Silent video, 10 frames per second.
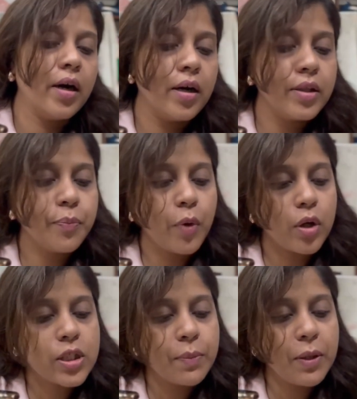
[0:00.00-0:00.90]
The
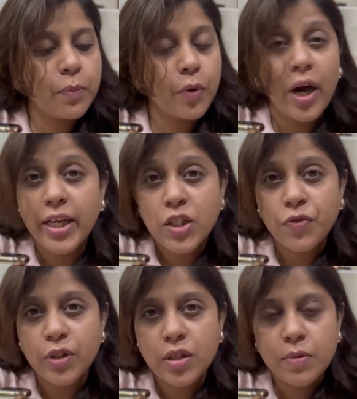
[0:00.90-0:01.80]
approximate price
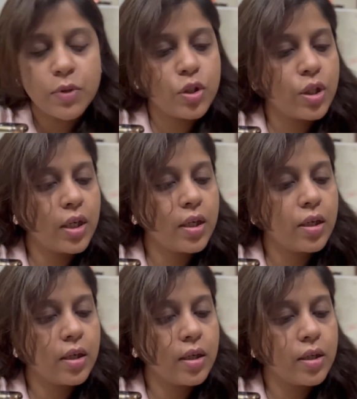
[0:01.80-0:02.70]
for this machine
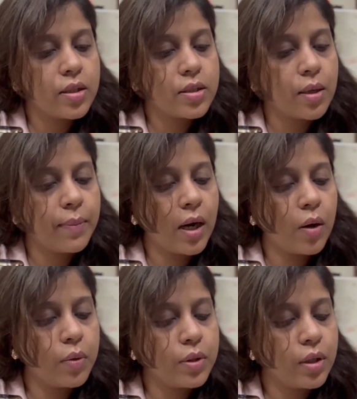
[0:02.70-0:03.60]
is
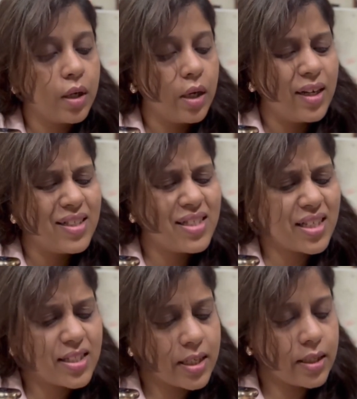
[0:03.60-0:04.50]
about
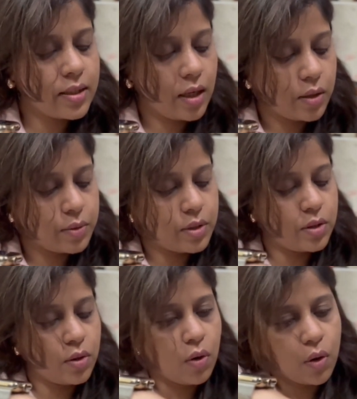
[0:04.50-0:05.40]

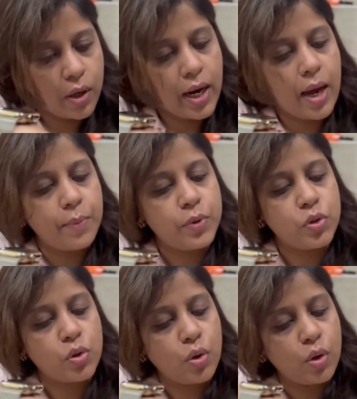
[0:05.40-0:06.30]
16,000 on
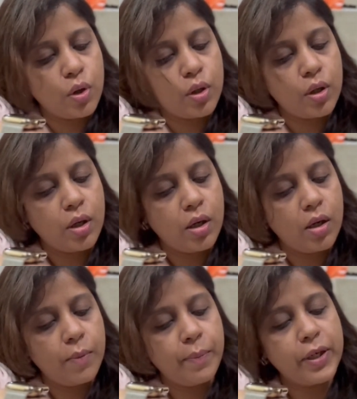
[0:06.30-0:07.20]
Amazon,
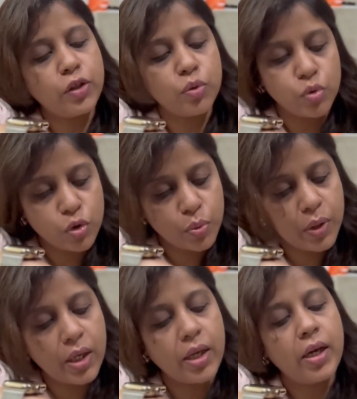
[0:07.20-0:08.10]
but you should,
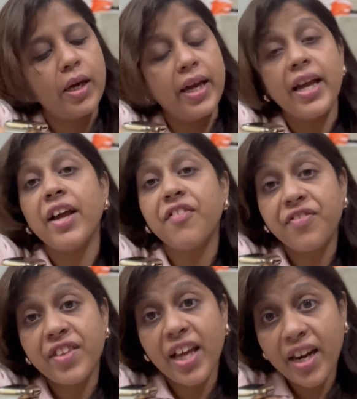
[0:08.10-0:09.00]
if
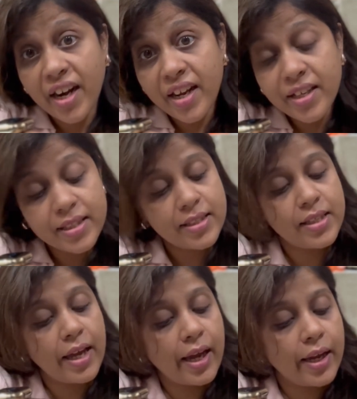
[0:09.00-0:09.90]
there is
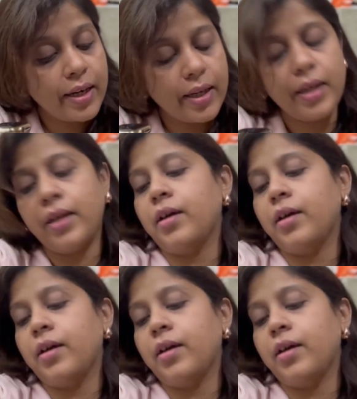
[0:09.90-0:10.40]
any